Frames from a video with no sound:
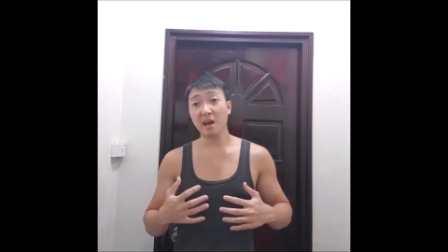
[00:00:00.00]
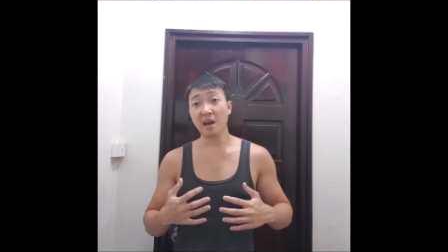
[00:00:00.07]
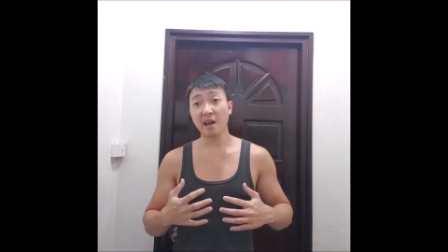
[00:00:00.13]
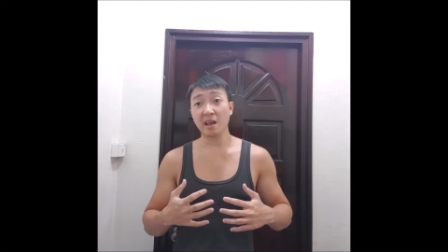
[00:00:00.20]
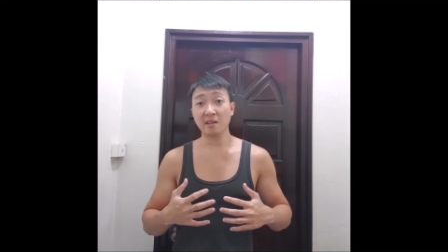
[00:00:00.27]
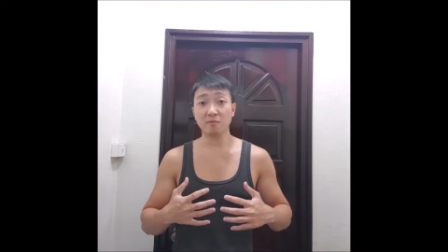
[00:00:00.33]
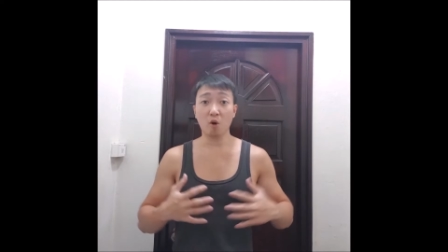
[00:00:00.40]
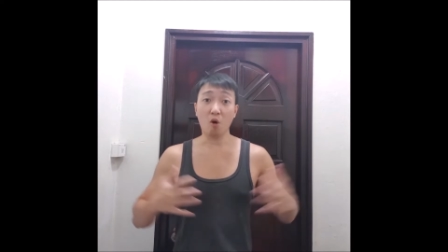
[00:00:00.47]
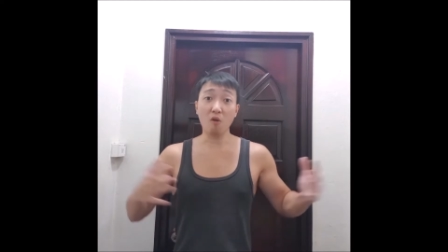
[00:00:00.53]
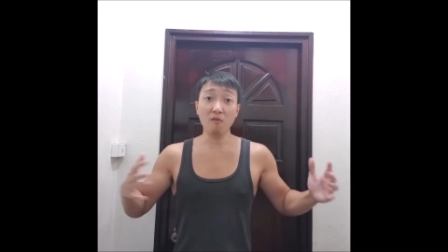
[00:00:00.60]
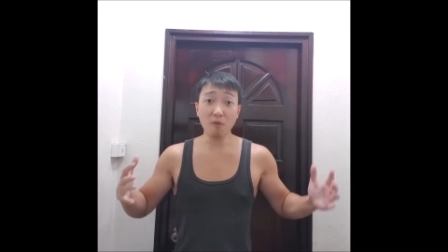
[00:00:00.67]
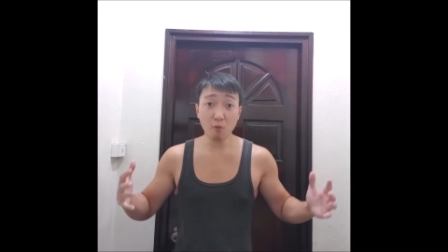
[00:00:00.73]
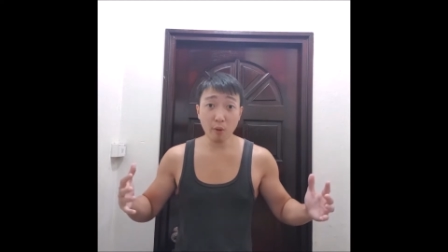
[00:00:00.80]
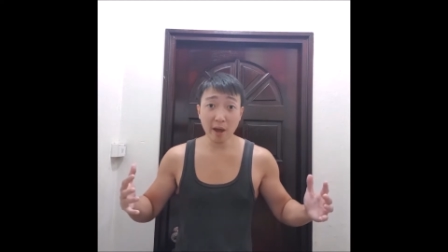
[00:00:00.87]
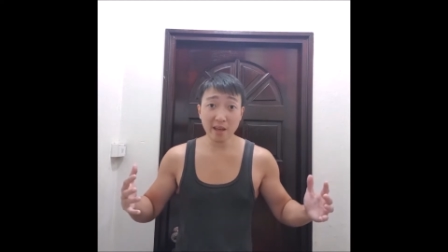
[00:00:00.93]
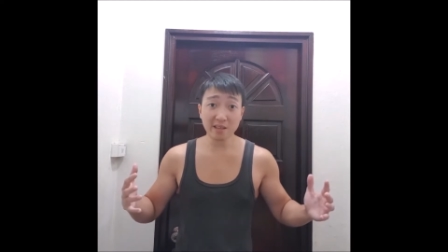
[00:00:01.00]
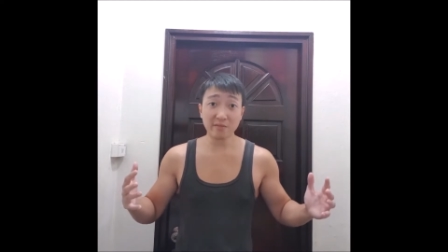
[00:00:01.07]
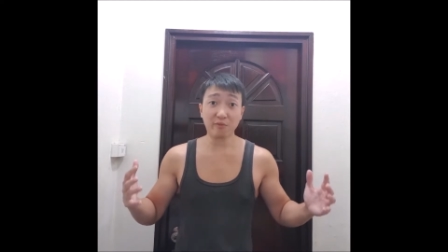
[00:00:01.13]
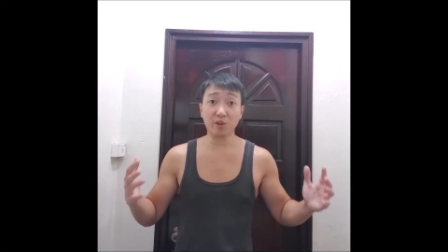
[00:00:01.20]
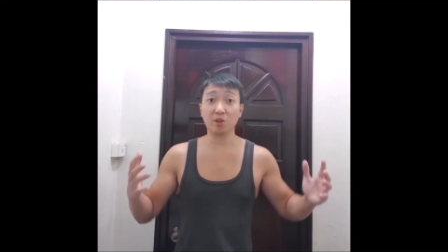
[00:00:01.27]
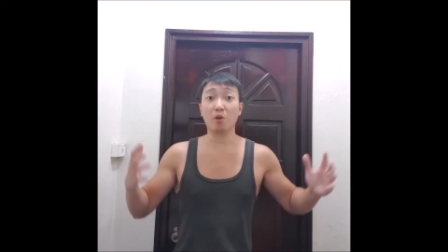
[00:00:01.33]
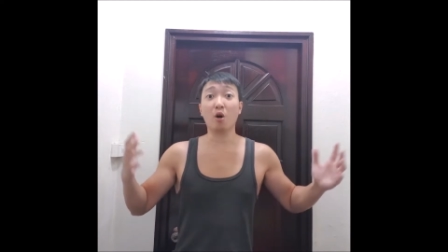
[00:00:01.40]
and overweight
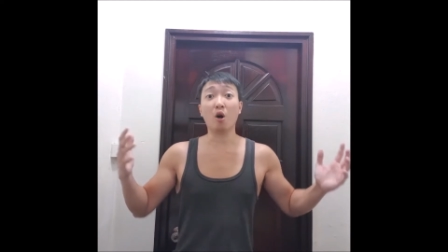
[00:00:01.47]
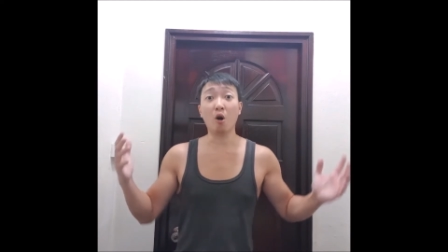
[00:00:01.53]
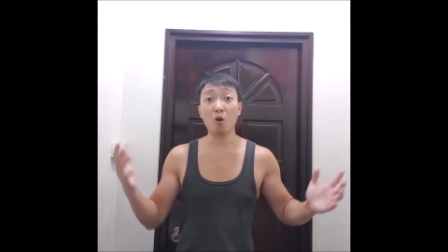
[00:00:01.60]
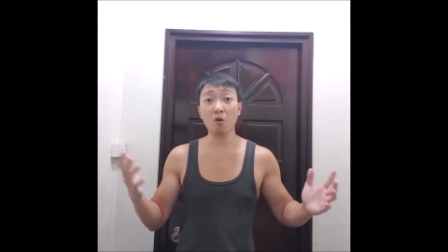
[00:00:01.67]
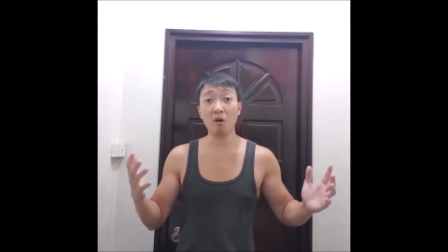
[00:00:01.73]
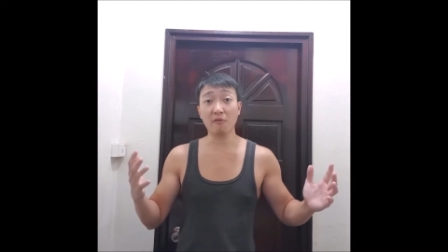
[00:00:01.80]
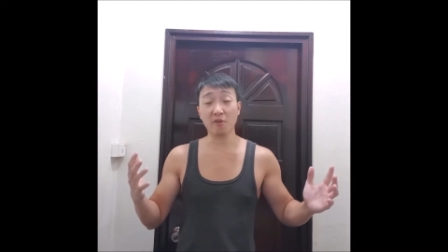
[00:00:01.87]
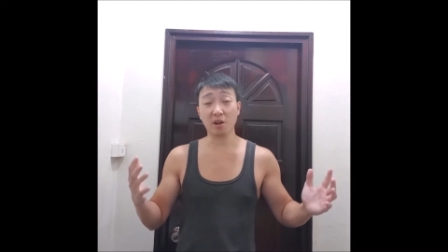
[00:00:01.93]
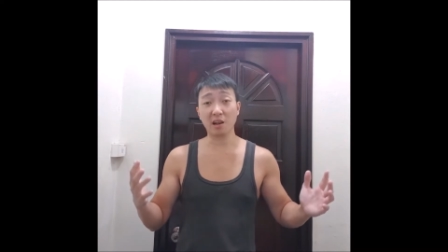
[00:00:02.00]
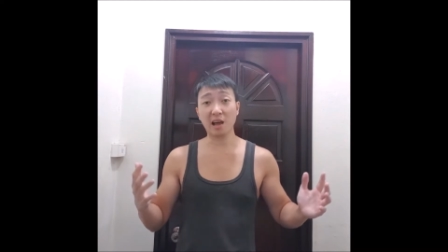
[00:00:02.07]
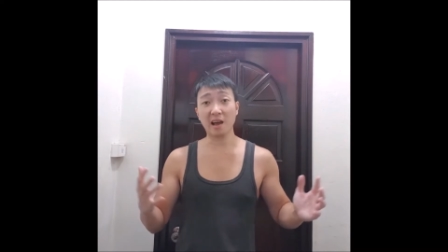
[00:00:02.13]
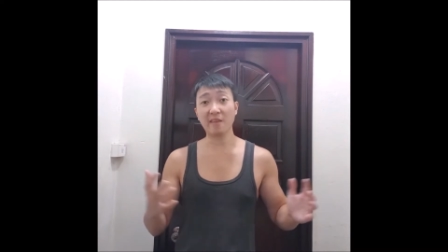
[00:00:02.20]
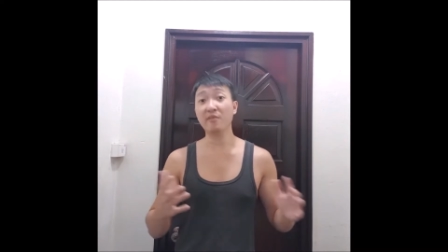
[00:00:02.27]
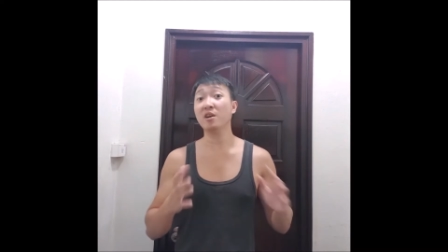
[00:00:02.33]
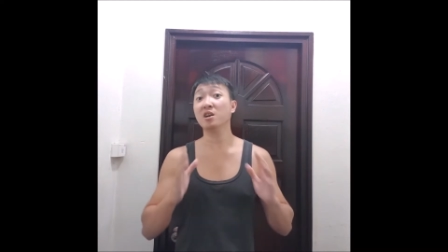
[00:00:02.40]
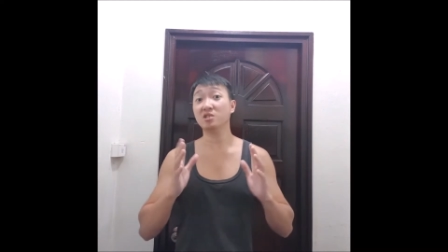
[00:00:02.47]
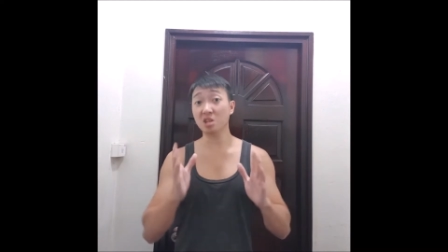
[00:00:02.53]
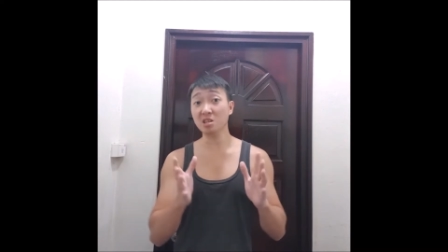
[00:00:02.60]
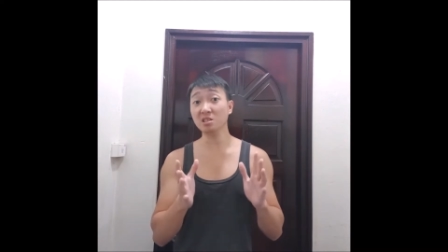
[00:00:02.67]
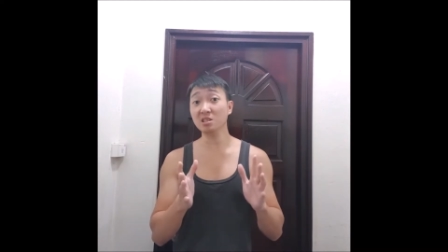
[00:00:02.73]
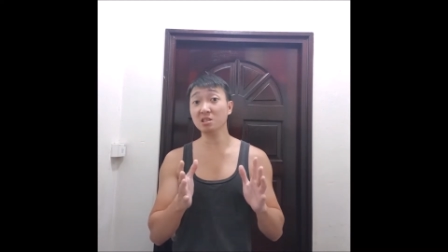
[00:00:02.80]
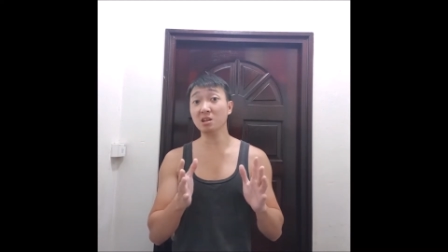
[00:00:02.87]
for the whole of your life,
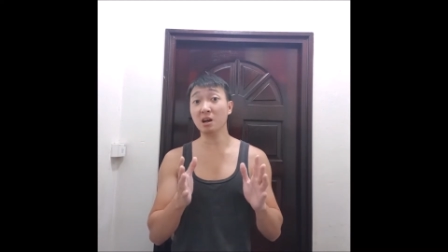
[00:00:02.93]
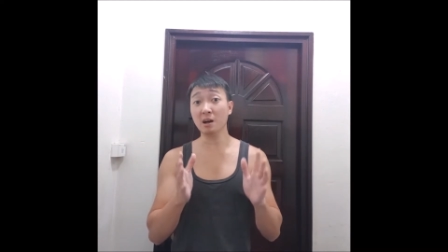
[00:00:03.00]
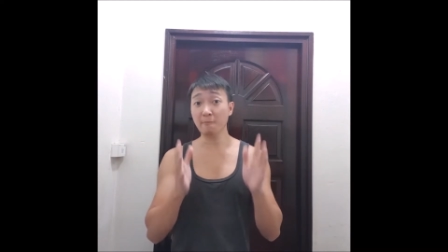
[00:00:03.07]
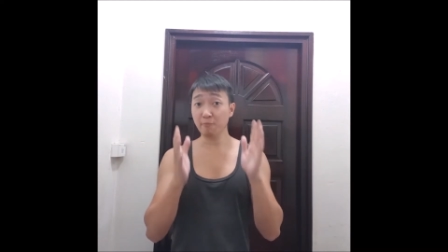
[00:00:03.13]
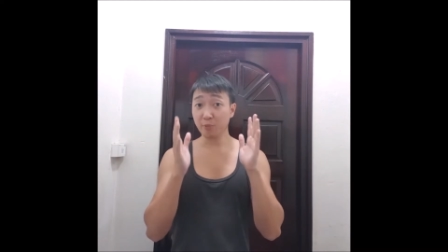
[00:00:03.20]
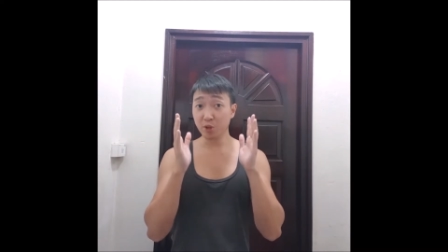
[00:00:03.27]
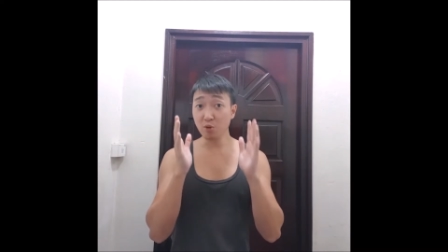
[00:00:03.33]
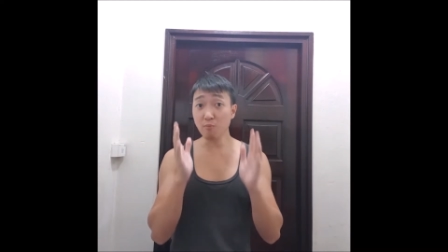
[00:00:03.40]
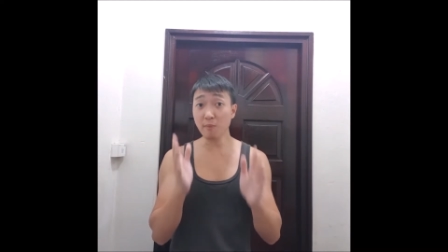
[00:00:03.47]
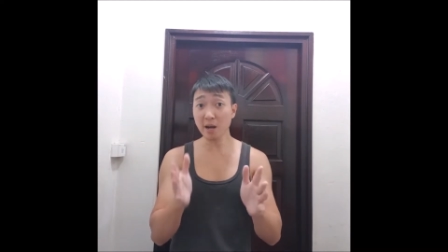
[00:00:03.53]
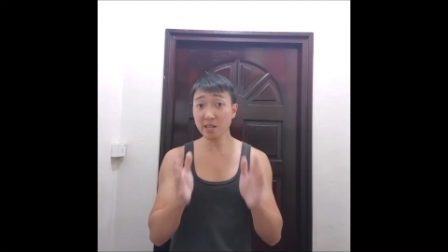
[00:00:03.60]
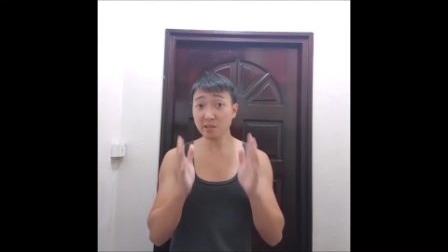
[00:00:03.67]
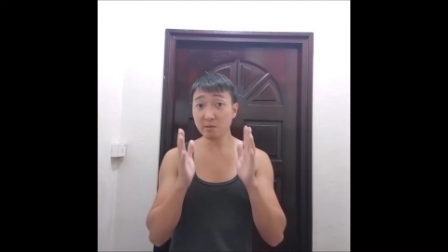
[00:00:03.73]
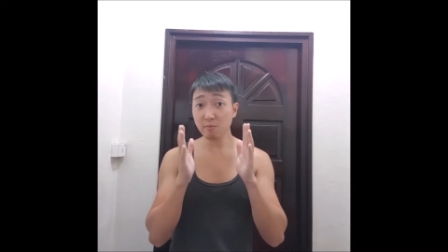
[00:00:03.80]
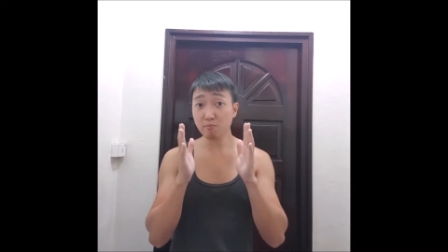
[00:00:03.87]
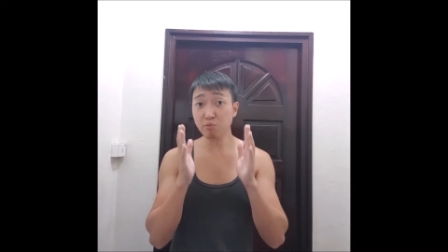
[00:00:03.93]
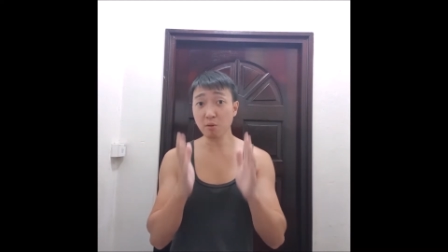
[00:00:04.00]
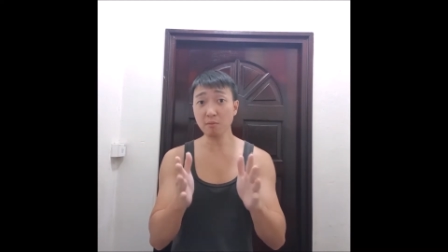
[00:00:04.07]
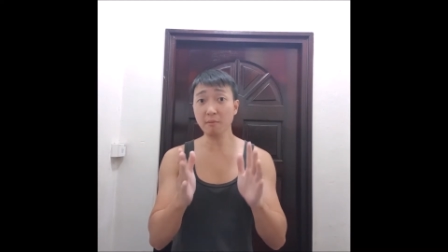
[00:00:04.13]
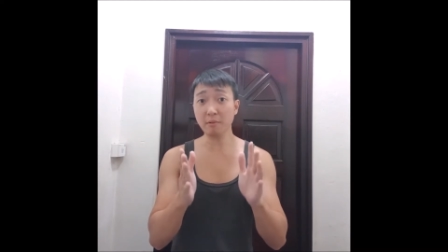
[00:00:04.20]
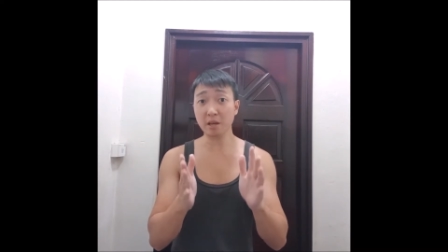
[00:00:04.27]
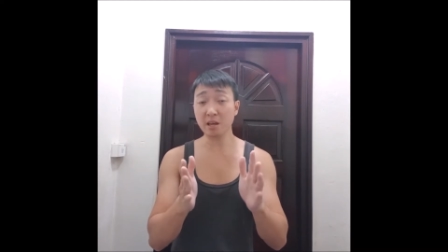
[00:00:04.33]
chances are you might
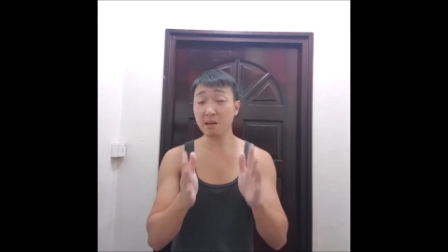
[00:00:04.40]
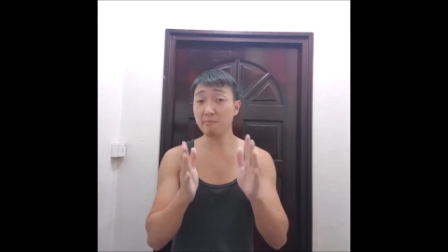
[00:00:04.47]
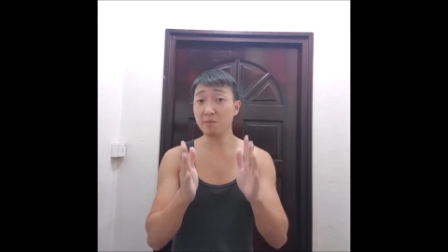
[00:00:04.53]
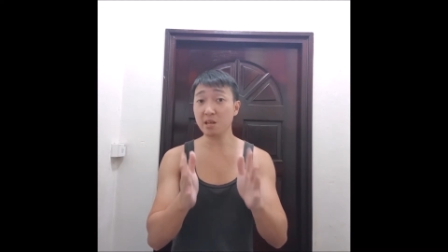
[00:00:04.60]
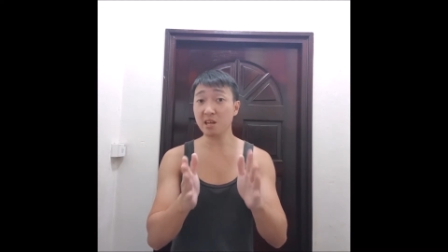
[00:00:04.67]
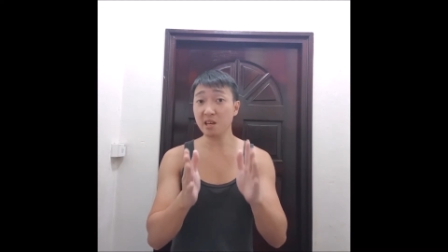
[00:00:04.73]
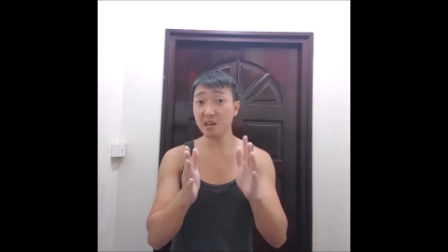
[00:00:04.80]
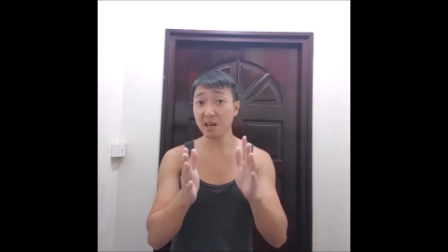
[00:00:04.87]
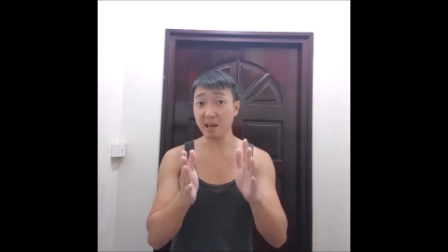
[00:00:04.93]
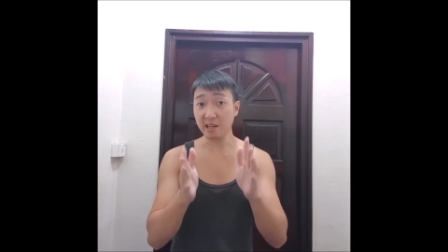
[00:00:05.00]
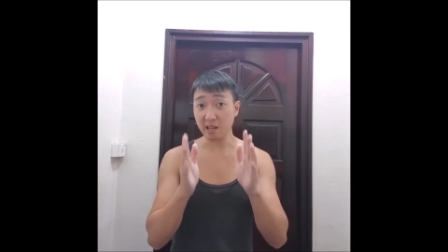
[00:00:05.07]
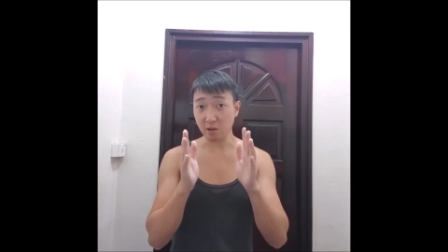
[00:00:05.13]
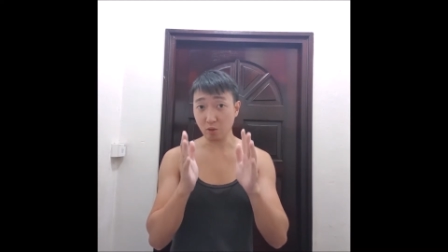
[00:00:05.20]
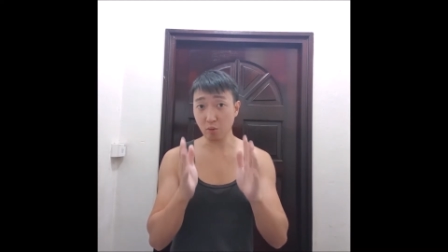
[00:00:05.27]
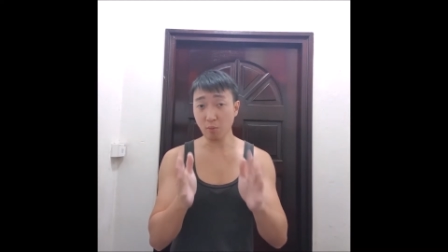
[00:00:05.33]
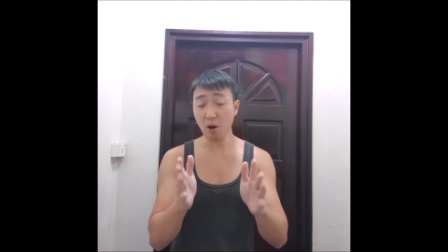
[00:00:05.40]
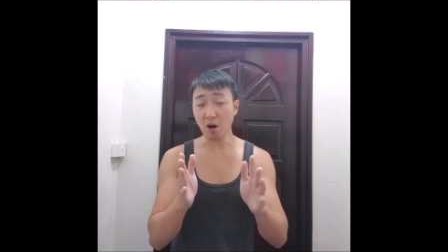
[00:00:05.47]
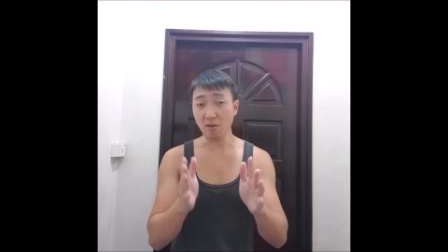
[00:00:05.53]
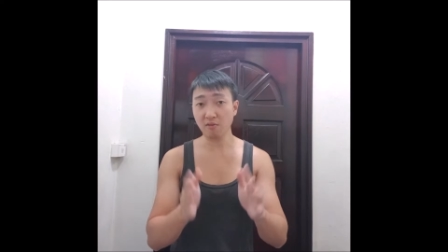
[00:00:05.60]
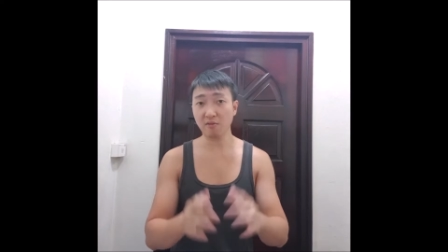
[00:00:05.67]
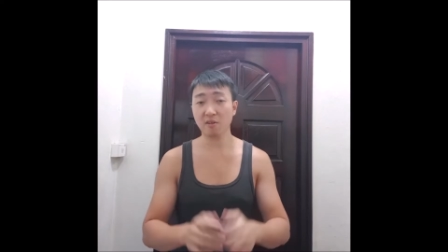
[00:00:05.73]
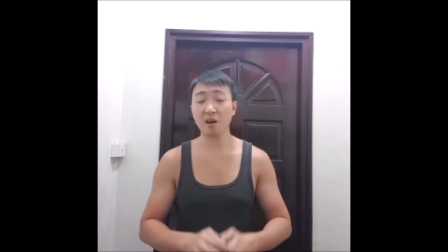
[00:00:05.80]
probably be an
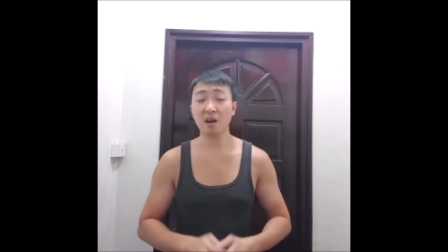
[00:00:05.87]
endomorph.